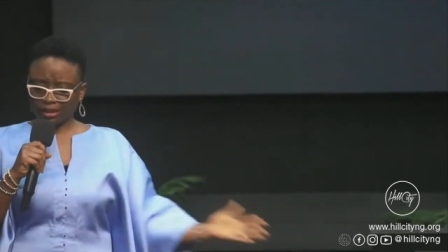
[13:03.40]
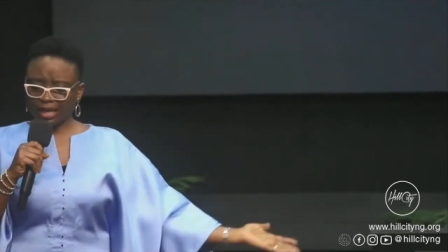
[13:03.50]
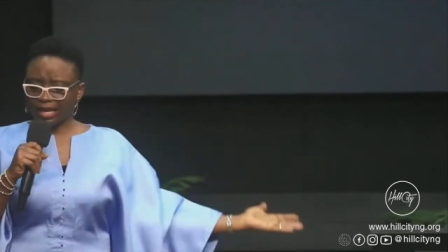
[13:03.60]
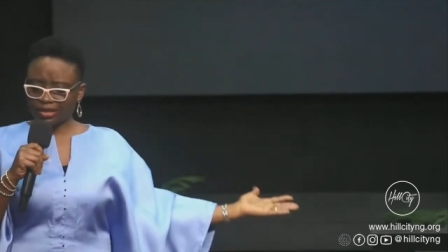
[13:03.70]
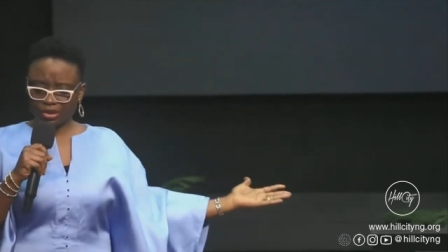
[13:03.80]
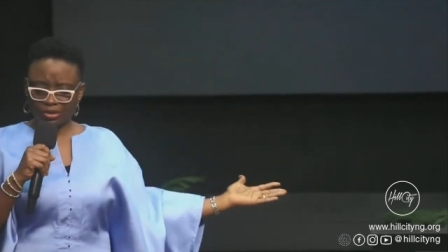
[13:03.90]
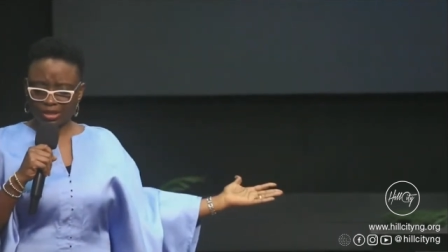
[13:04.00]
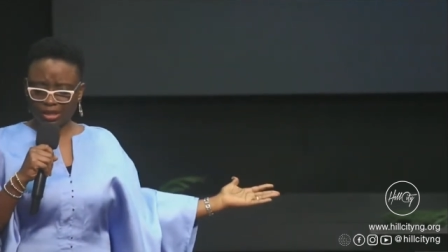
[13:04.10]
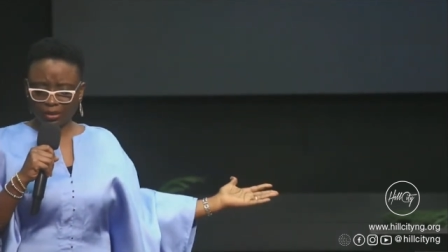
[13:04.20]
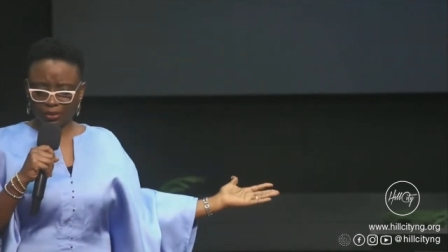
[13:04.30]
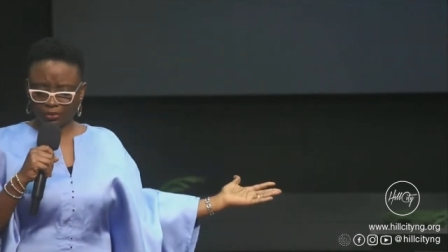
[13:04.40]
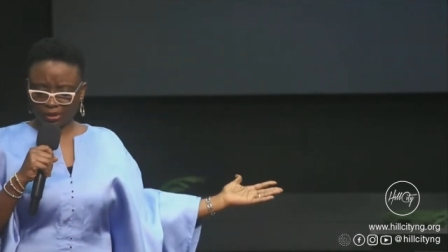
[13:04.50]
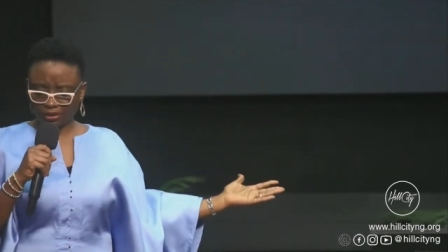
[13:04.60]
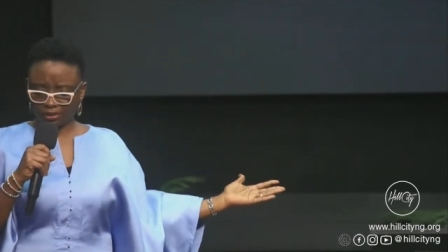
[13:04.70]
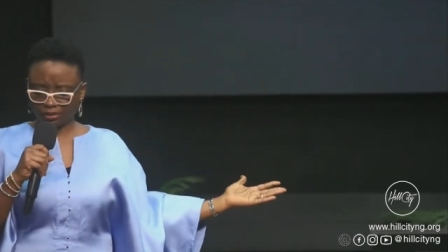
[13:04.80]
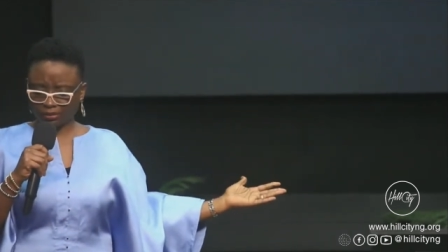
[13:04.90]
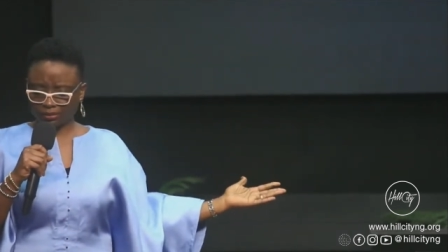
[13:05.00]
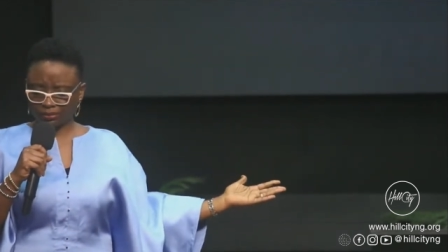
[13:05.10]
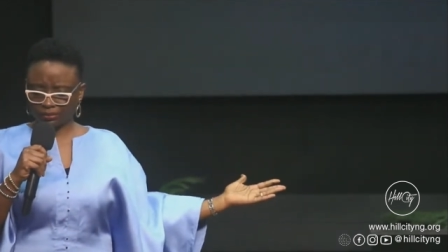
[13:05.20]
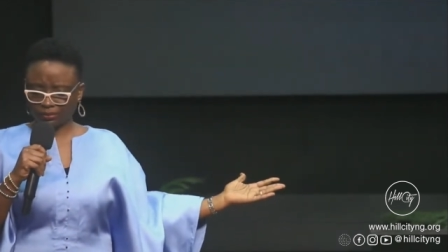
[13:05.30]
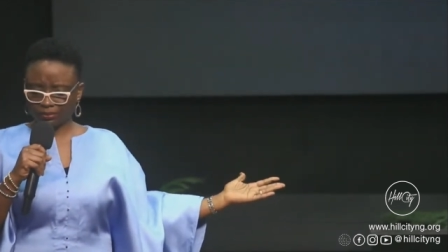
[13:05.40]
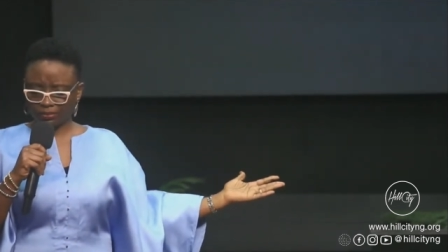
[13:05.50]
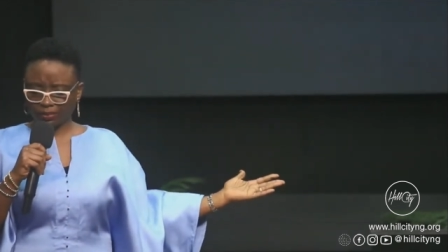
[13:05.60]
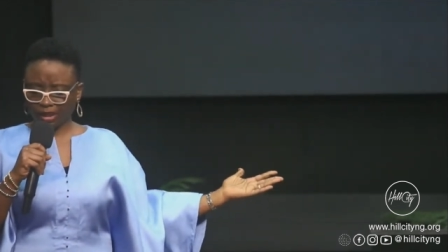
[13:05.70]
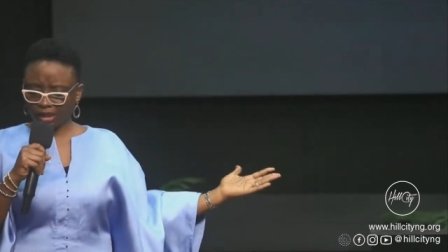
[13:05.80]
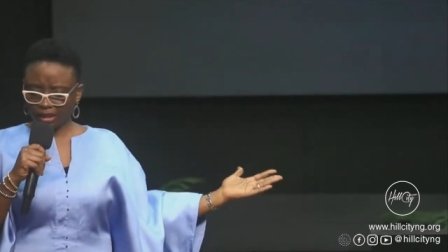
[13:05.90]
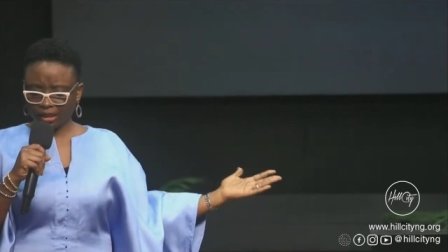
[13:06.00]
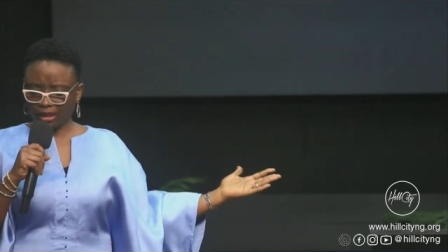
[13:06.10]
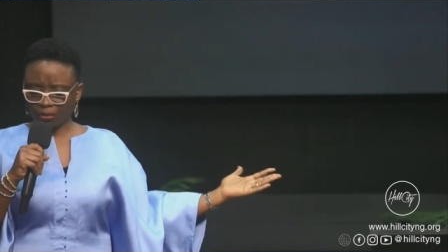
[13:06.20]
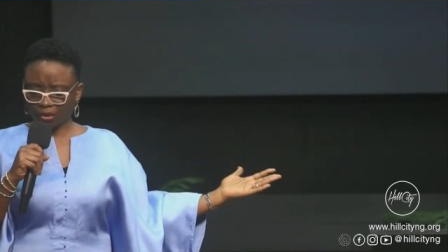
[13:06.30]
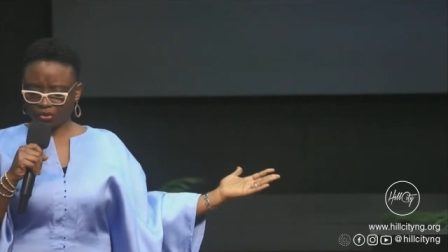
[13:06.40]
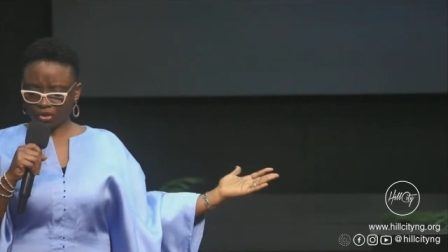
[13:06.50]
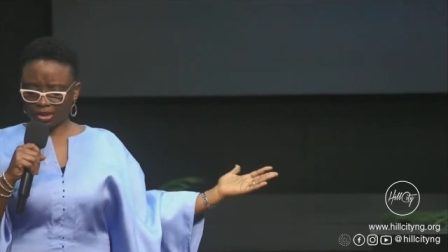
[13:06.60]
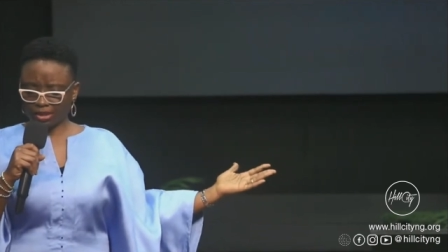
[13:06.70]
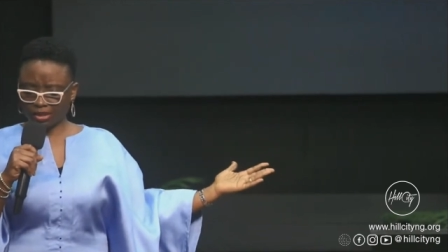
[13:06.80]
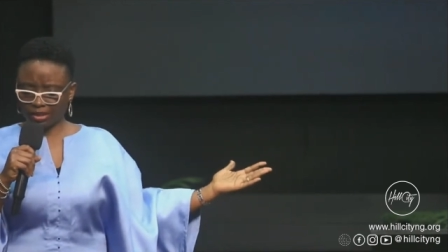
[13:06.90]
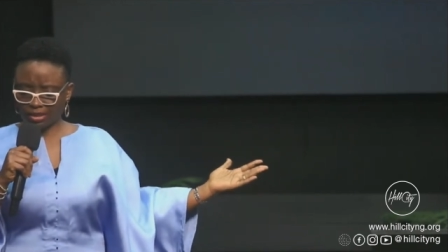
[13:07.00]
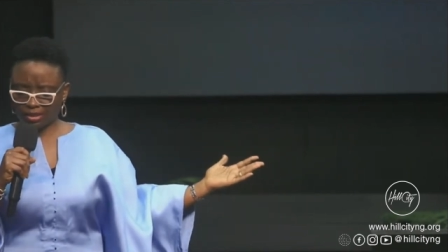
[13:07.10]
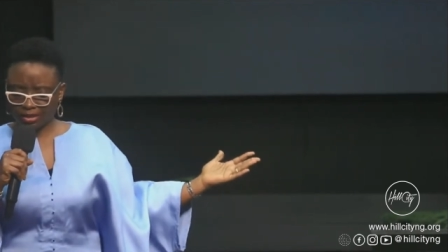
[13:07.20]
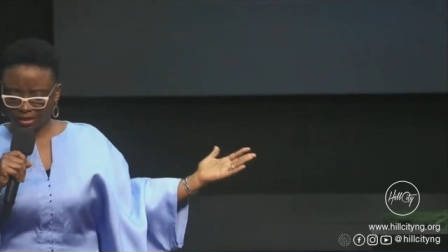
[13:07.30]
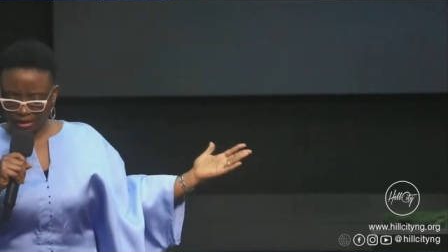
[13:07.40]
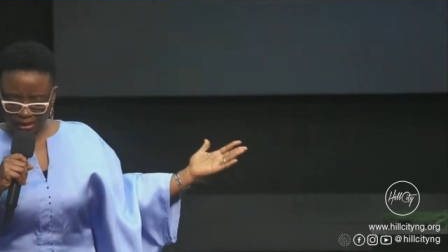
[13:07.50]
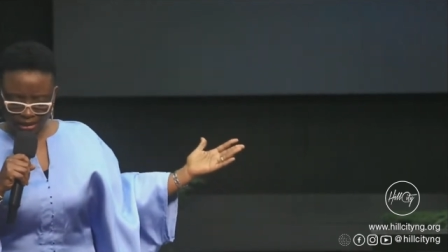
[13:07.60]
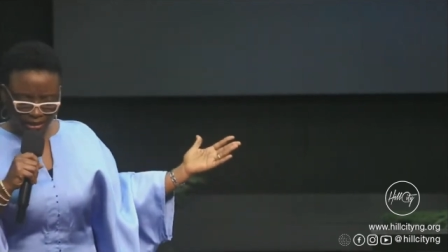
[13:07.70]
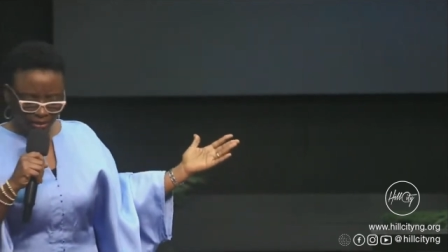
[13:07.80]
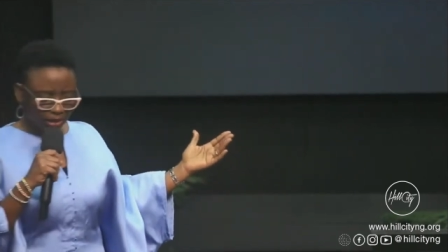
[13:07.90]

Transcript: and ask you to take over. In the name of Jesus, let